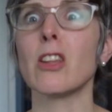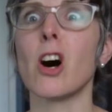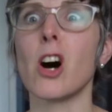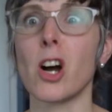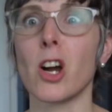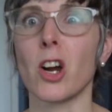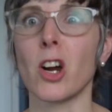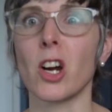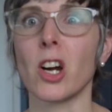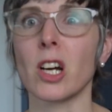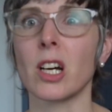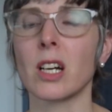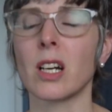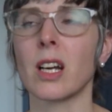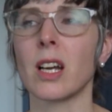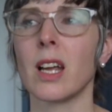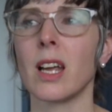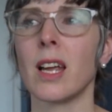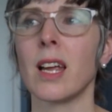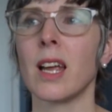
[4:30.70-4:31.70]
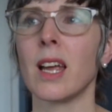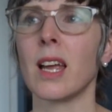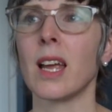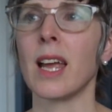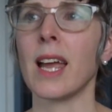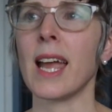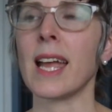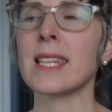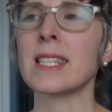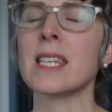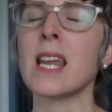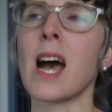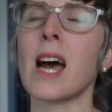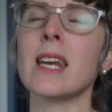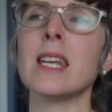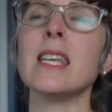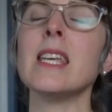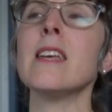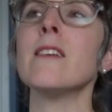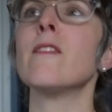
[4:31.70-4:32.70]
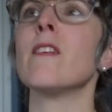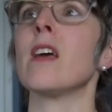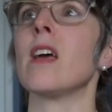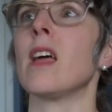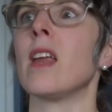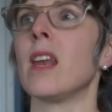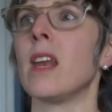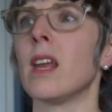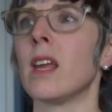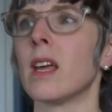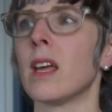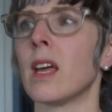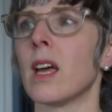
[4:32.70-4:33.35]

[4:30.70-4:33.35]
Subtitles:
longer. It's not even